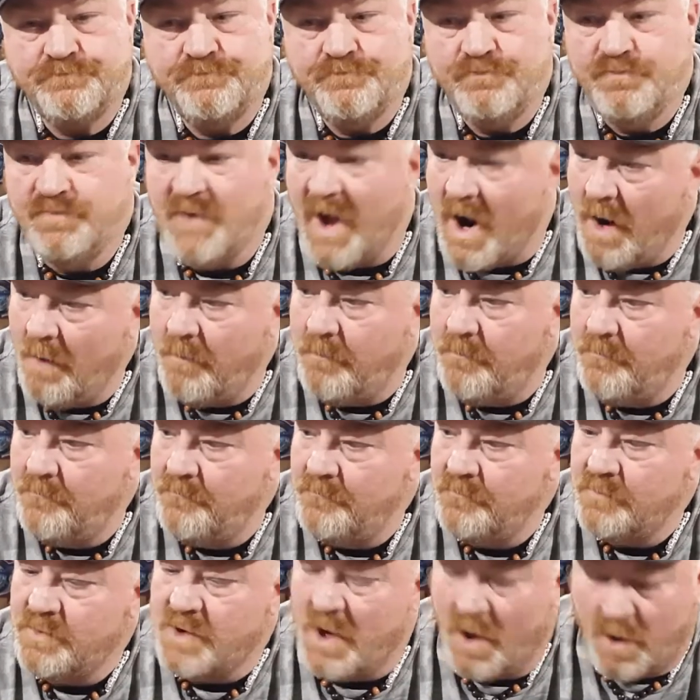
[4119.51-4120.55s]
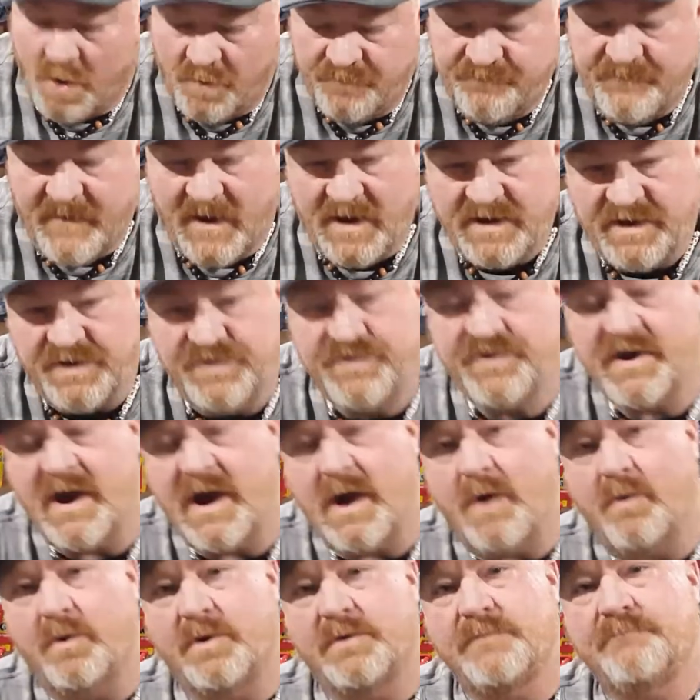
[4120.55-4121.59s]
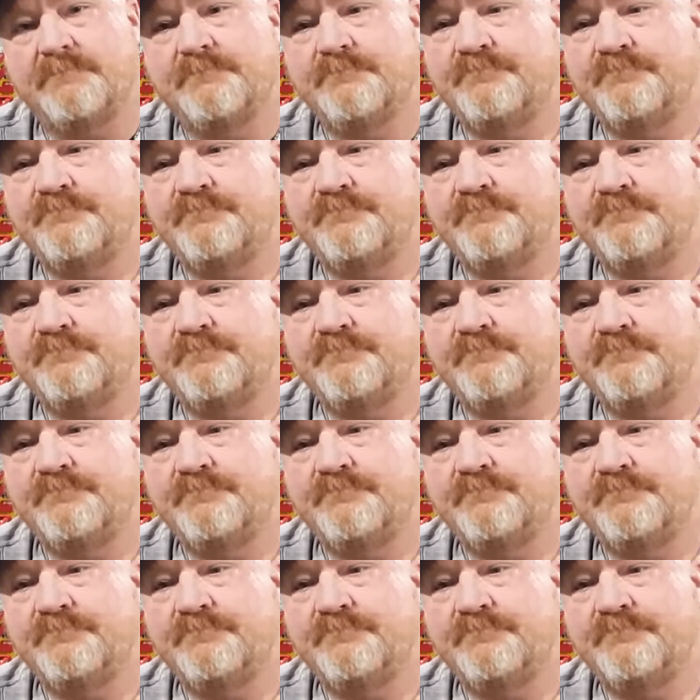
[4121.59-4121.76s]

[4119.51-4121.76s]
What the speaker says: Nope. Cold fucking shower.